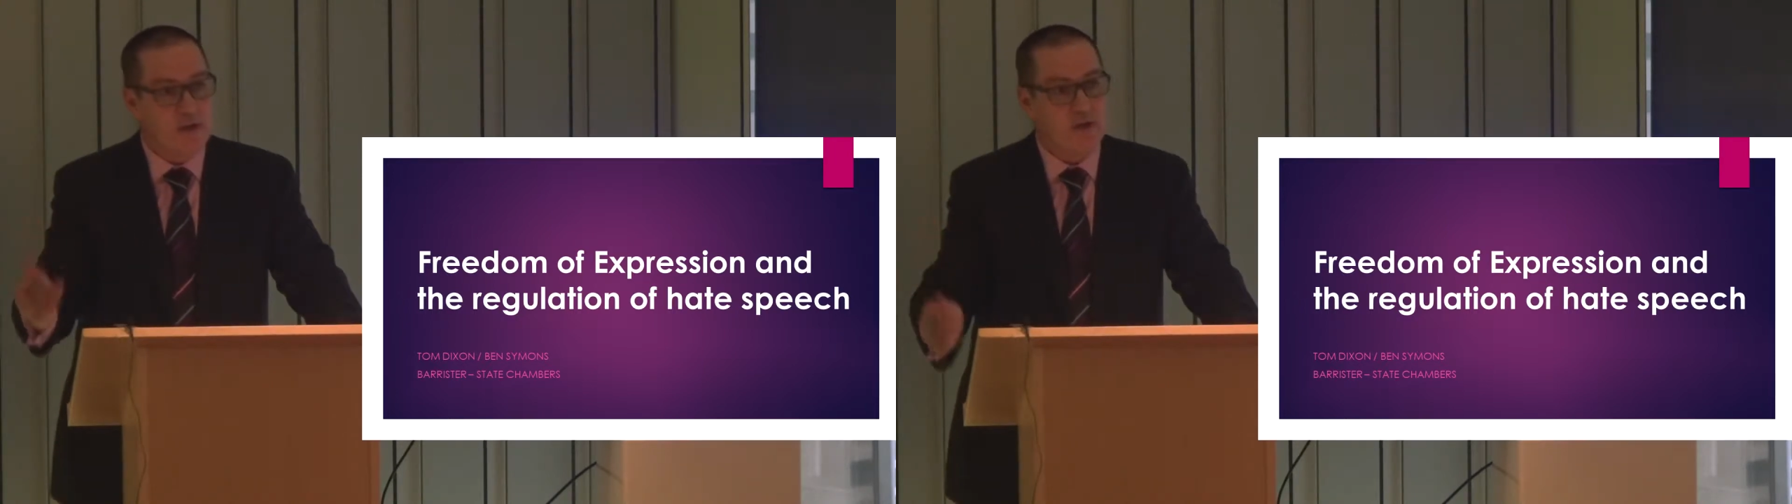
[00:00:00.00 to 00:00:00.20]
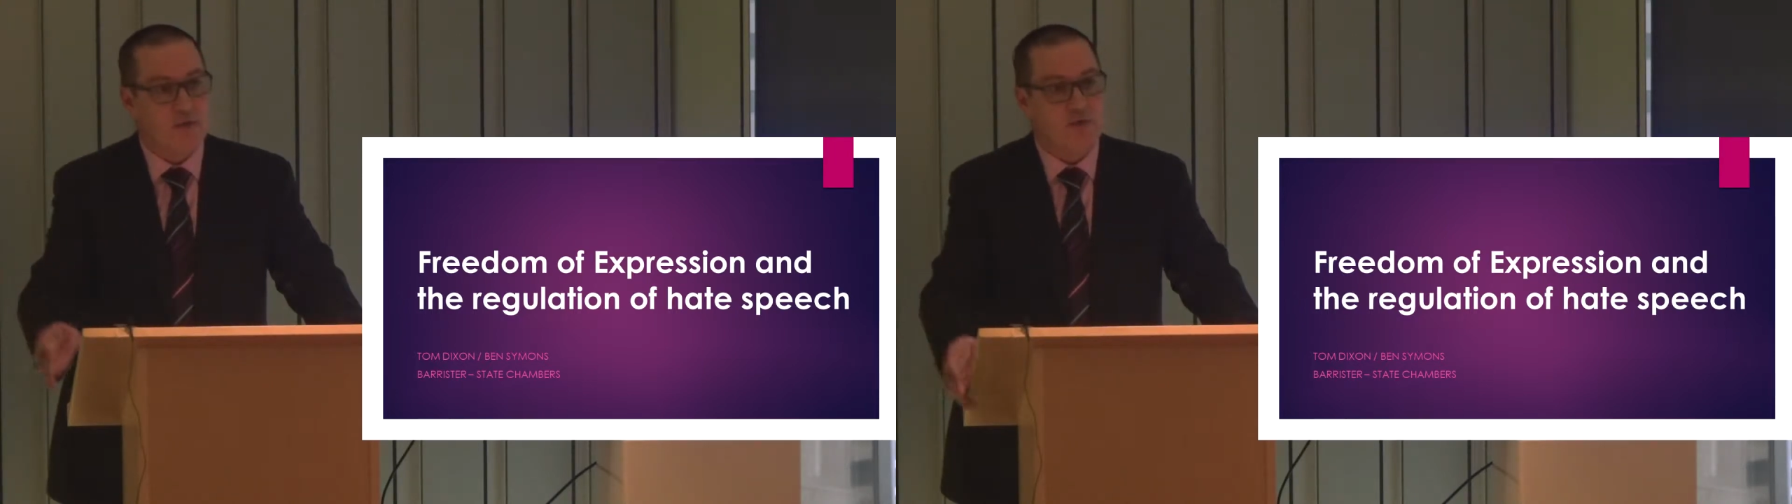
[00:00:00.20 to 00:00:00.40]

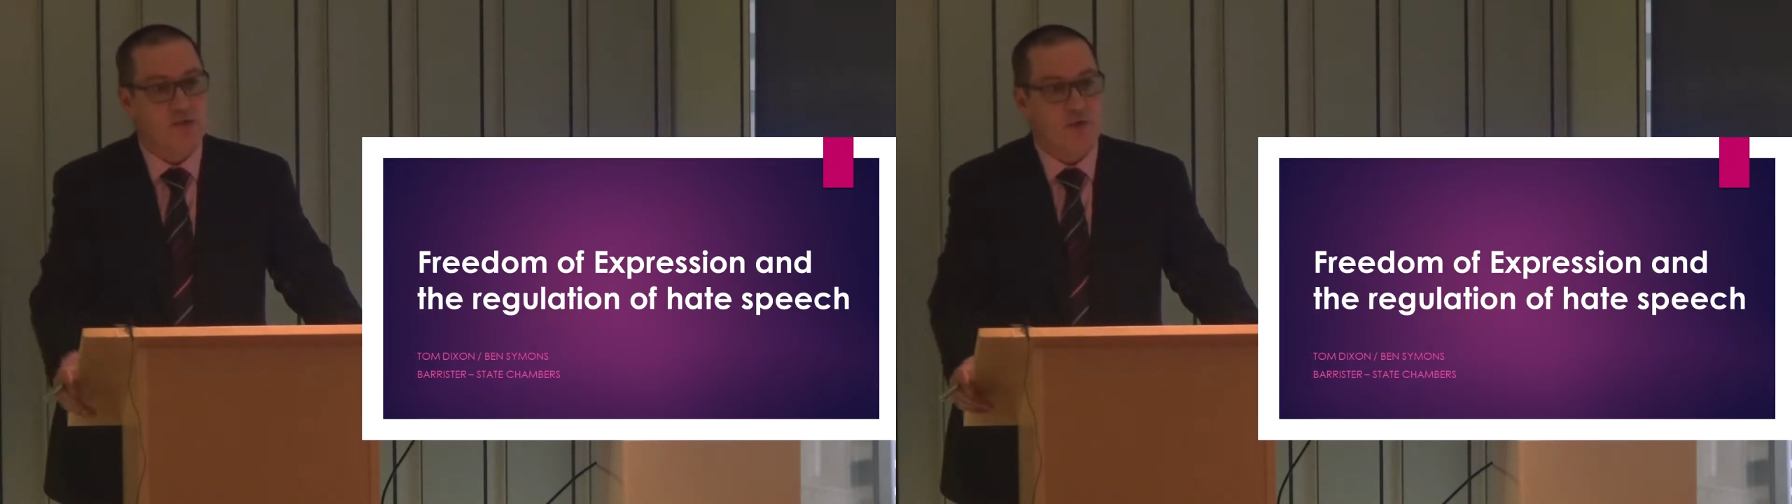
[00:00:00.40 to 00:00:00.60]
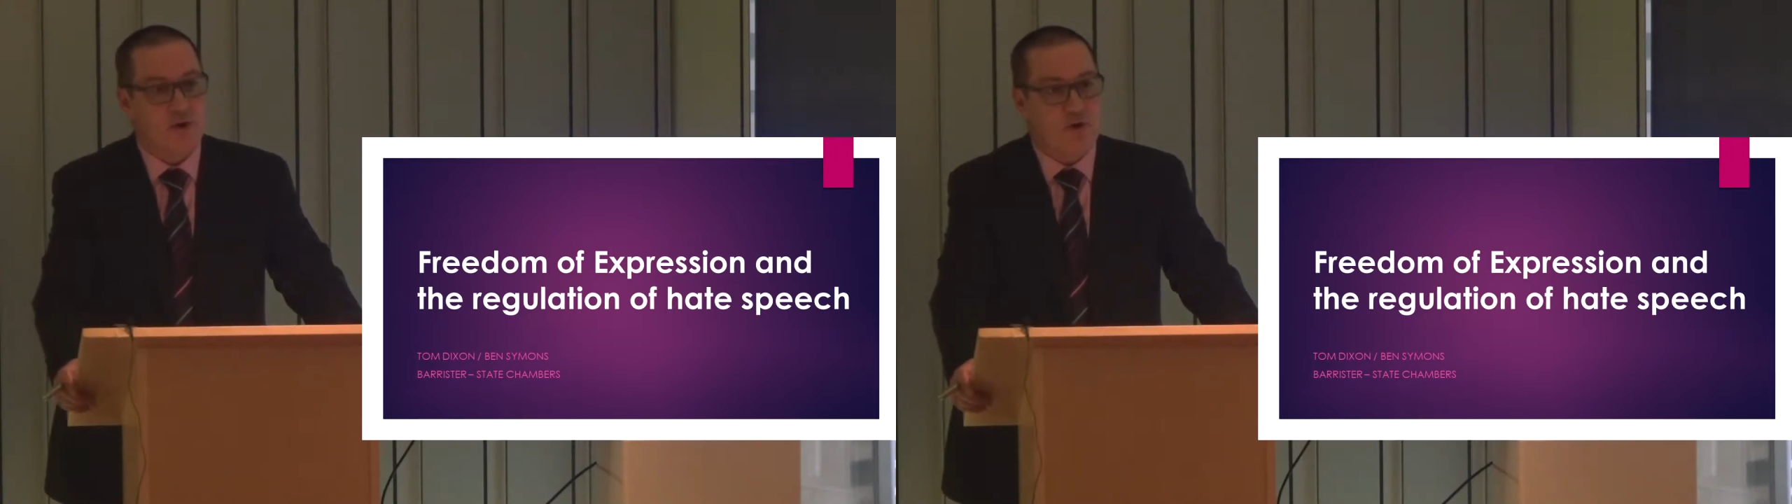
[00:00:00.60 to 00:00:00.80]
guilty
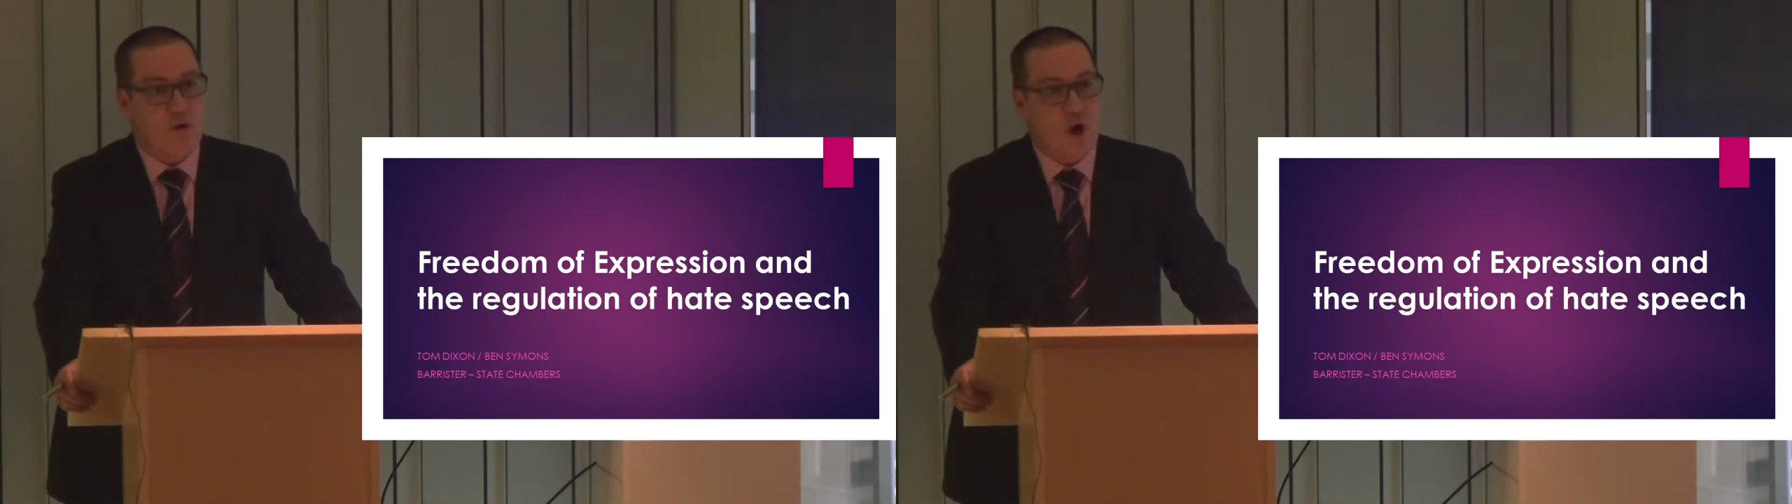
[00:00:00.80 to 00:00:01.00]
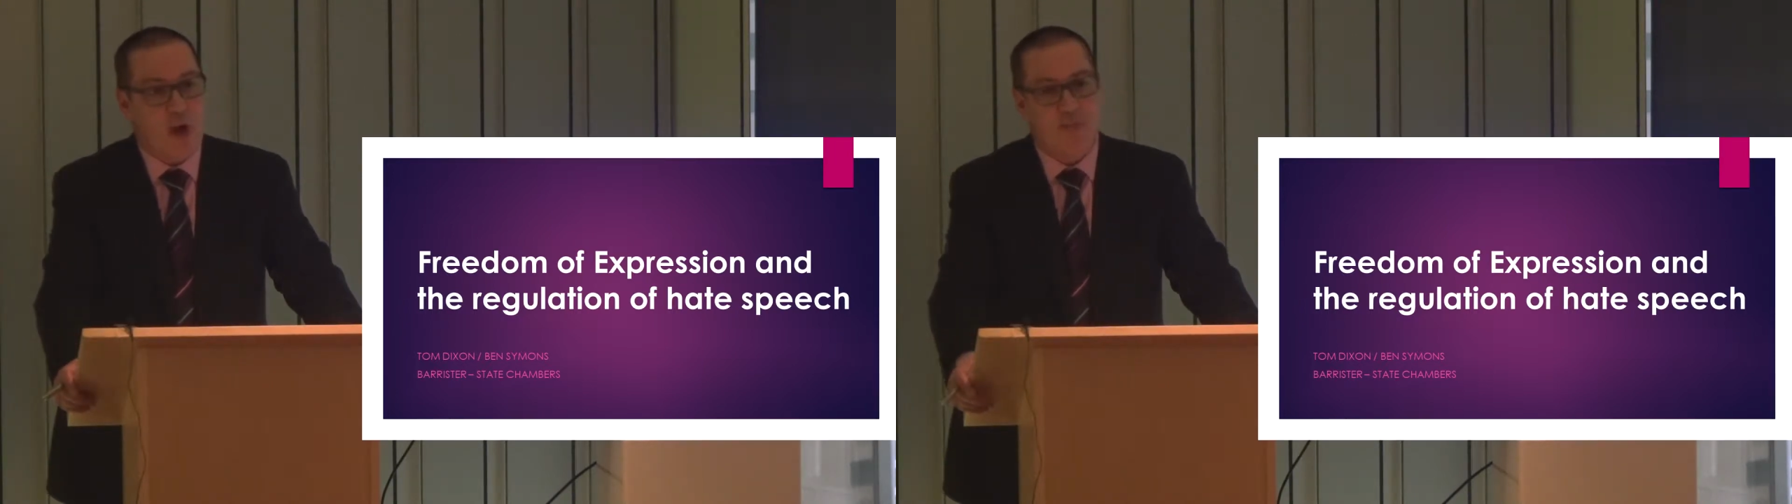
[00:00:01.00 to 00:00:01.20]
of a
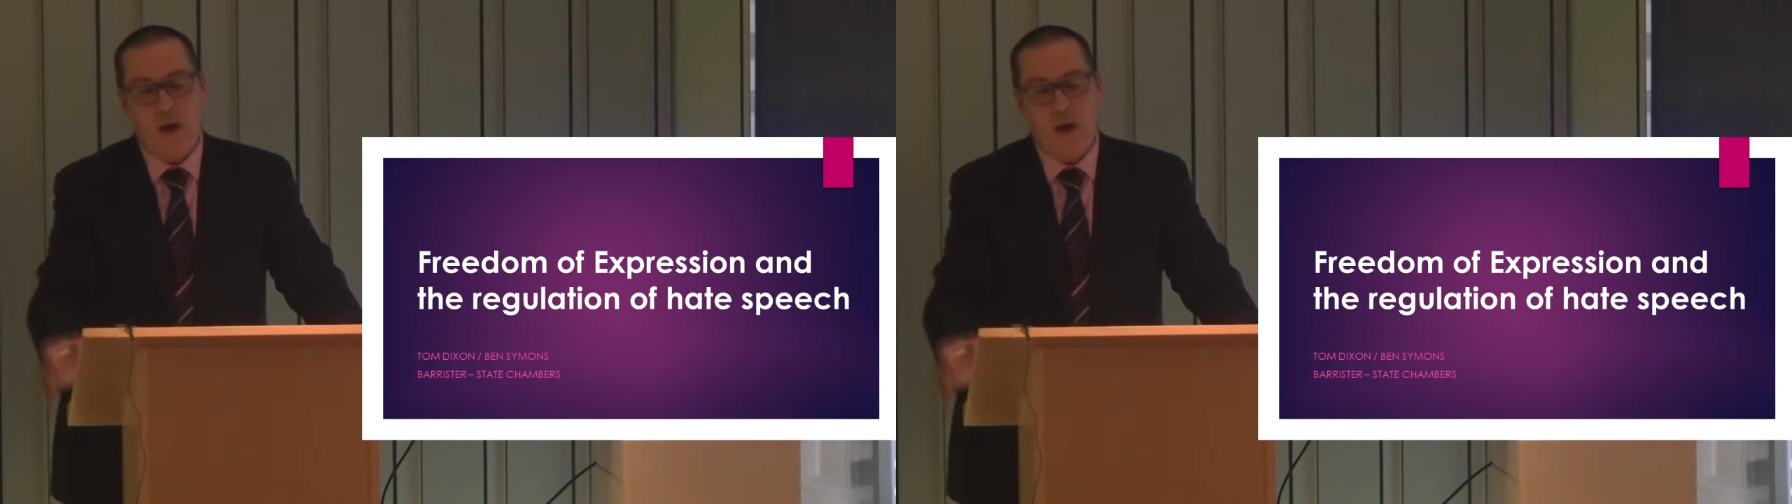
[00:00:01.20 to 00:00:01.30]
crime.